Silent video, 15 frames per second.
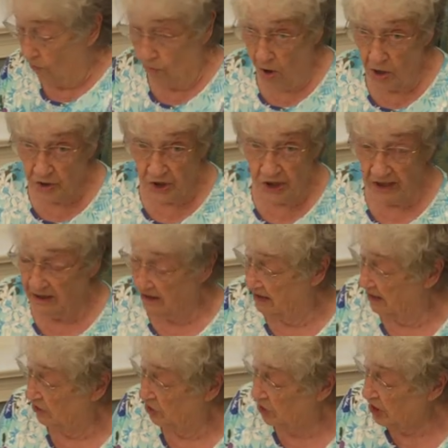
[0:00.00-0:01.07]
Washing
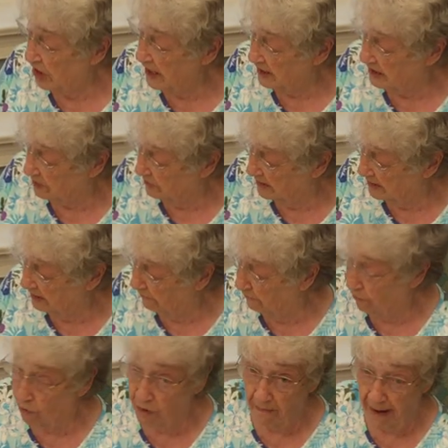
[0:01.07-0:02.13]
the sheets was a
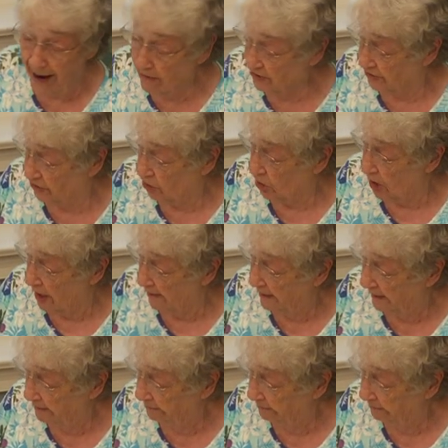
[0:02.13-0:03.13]
four-mouse job.